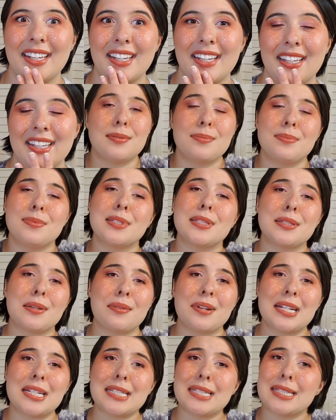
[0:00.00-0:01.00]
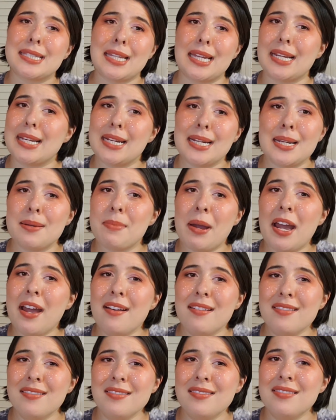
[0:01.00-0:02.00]
I'm so excited about
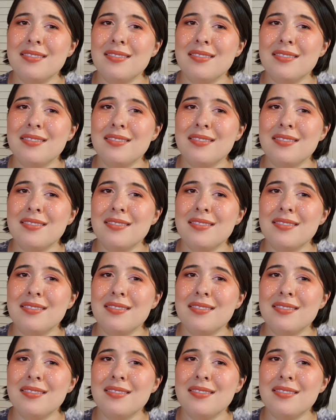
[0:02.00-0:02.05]
it.